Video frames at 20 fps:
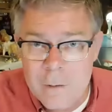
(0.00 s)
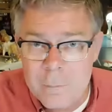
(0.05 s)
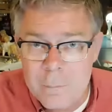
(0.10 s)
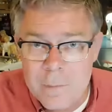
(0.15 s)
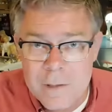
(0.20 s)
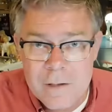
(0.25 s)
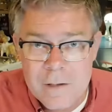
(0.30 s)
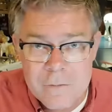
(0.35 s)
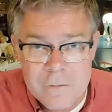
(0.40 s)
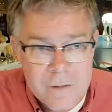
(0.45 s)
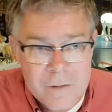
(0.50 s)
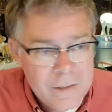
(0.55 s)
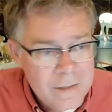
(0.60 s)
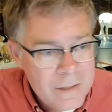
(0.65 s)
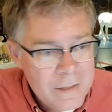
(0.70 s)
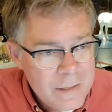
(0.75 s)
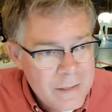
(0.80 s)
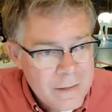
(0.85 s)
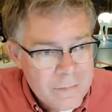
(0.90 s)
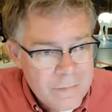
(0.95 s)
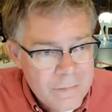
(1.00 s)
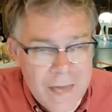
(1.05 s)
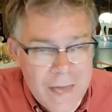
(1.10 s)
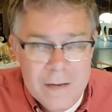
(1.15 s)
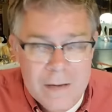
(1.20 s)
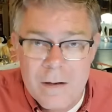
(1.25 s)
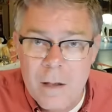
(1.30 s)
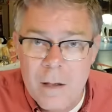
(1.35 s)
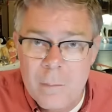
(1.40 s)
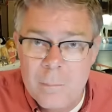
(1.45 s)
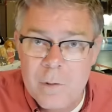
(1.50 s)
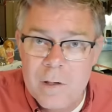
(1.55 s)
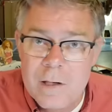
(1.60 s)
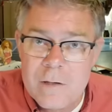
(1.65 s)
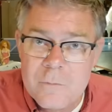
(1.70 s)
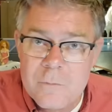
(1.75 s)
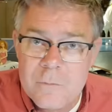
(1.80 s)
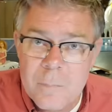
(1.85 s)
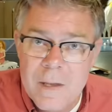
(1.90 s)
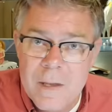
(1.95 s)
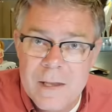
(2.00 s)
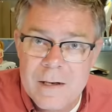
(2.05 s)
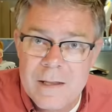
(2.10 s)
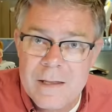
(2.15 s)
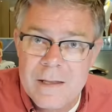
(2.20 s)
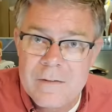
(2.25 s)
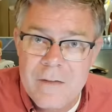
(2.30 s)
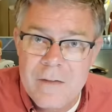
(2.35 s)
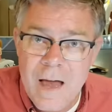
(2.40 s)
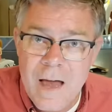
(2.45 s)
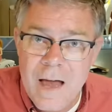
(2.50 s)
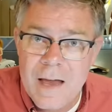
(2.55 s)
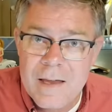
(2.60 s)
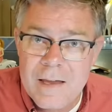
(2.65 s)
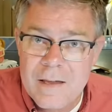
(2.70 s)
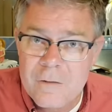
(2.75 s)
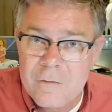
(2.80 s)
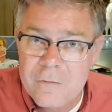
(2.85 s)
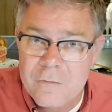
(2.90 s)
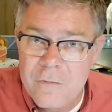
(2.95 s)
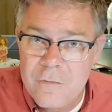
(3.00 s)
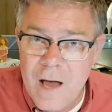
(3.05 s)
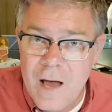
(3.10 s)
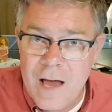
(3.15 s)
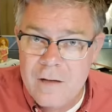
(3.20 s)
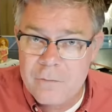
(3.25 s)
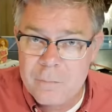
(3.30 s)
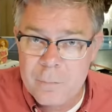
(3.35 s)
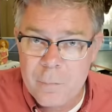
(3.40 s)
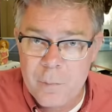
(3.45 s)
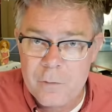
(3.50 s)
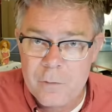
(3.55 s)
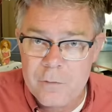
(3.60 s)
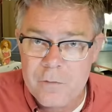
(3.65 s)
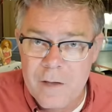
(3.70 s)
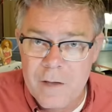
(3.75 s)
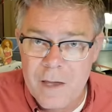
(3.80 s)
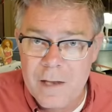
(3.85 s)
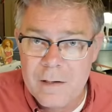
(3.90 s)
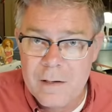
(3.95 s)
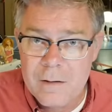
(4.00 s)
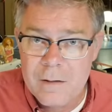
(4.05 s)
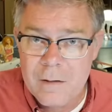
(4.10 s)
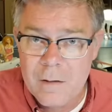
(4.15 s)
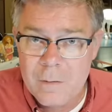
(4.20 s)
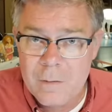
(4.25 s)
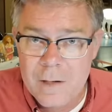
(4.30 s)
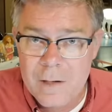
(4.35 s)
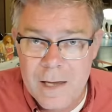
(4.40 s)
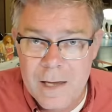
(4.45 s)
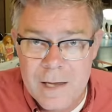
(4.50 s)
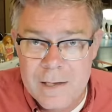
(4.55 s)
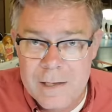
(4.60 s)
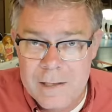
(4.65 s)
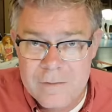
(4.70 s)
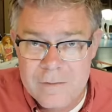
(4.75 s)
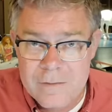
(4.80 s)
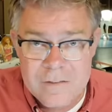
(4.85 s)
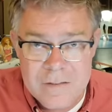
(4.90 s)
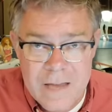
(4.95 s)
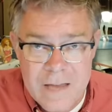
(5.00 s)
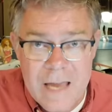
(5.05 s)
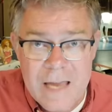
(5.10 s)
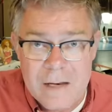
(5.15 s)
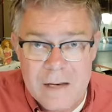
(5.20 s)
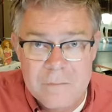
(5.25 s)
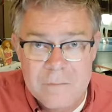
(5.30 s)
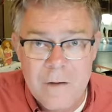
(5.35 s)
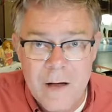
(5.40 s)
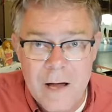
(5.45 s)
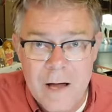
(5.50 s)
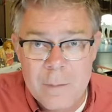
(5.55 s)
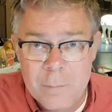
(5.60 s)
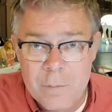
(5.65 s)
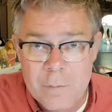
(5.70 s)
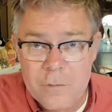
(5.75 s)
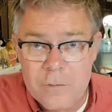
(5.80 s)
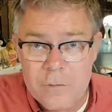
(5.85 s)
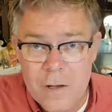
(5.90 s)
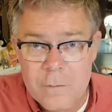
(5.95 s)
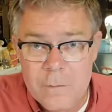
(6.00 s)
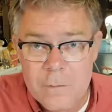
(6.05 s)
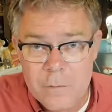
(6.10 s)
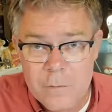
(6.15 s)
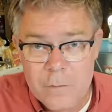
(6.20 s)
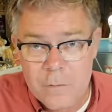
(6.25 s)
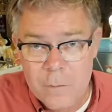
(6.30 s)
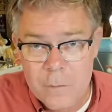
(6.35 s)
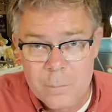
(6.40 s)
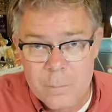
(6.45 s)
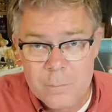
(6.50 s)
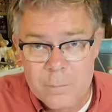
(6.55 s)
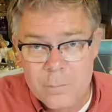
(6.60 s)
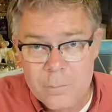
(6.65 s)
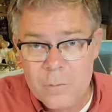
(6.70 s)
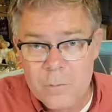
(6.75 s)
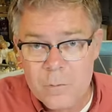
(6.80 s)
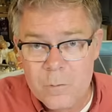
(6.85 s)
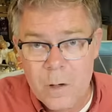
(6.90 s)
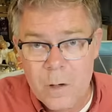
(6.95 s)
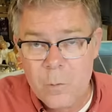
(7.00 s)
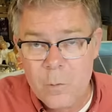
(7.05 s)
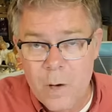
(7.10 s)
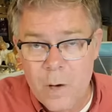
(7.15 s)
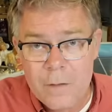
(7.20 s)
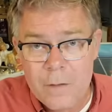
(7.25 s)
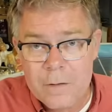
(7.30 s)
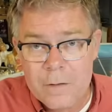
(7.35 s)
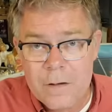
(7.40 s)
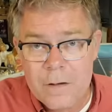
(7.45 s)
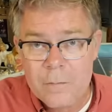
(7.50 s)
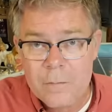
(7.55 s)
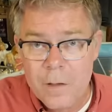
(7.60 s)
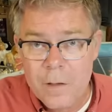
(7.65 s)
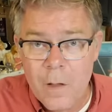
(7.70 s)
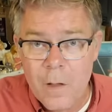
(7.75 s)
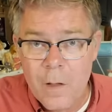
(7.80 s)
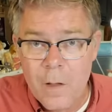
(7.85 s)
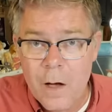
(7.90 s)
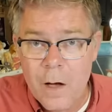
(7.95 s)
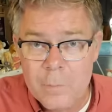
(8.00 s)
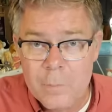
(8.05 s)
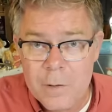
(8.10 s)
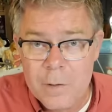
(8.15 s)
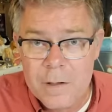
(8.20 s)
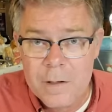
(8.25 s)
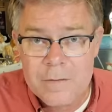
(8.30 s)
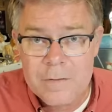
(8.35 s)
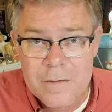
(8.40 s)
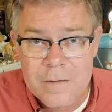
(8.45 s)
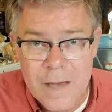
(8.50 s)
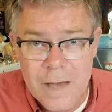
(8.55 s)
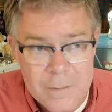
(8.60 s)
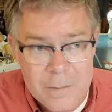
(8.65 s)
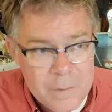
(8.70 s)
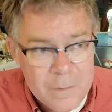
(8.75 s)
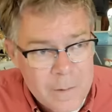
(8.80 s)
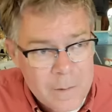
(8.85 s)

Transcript: because that number has been as high as 5%, okay, and stayed at 5% for some, you know, relatively long periods of time.